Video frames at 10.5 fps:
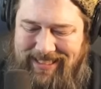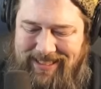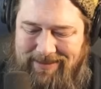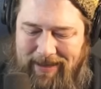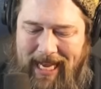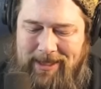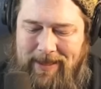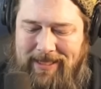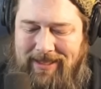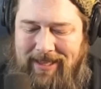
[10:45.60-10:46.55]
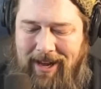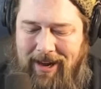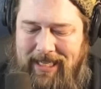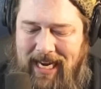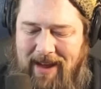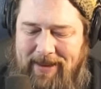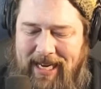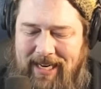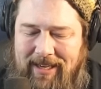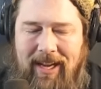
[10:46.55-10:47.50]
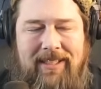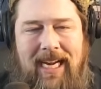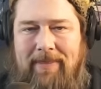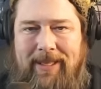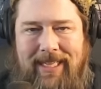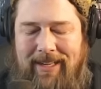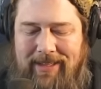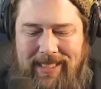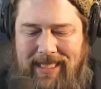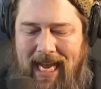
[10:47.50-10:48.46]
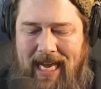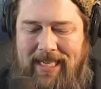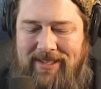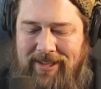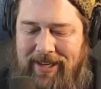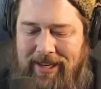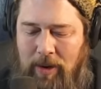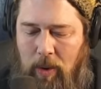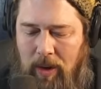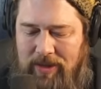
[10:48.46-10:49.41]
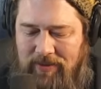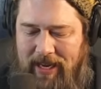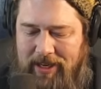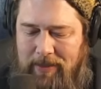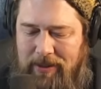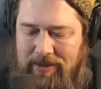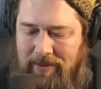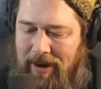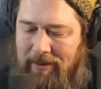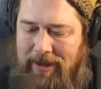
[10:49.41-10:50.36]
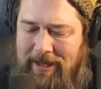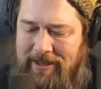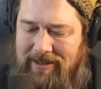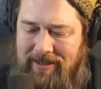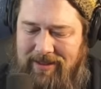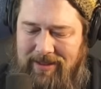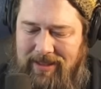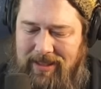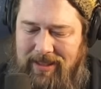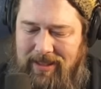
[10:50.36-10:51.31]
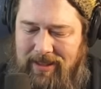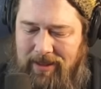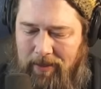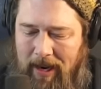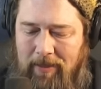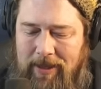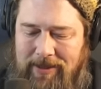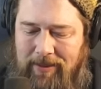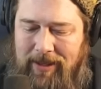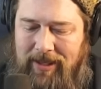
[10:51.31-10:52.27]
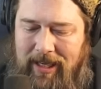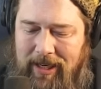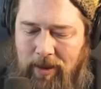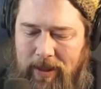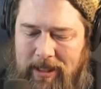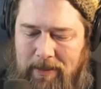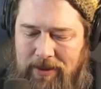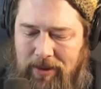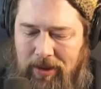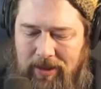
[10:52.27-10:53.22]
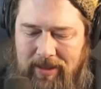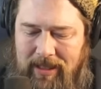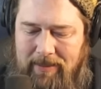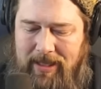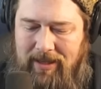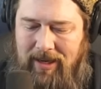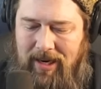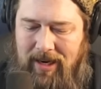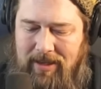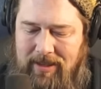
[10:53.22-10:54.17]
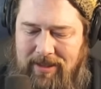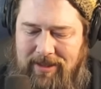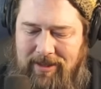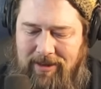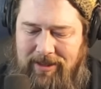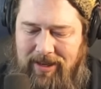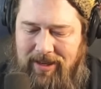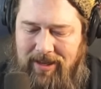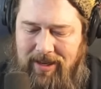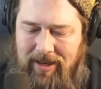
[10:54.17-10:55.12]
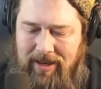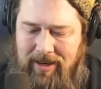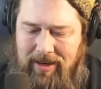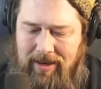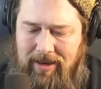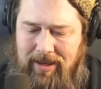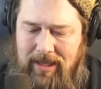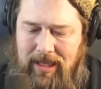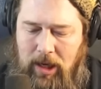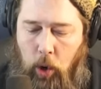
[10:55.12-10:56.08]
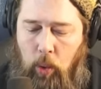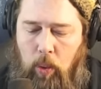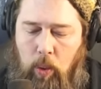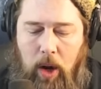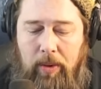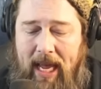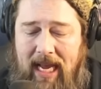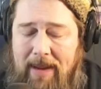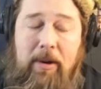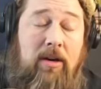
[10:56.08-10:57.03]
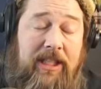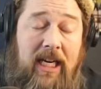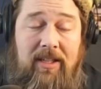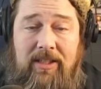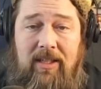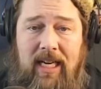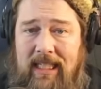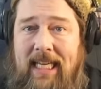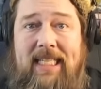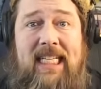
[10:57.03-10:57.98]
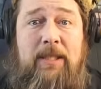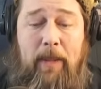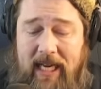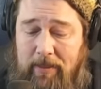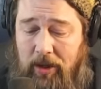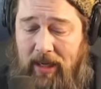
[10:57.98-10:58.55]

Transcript: Blacksmiths. The uncommon talents not as good or as valuable as the rare ones. The rare ones are real good. Wix Patrol, good limited card. Star Charter. Ooh, okay. Emberheart Challenger. At least that's playable.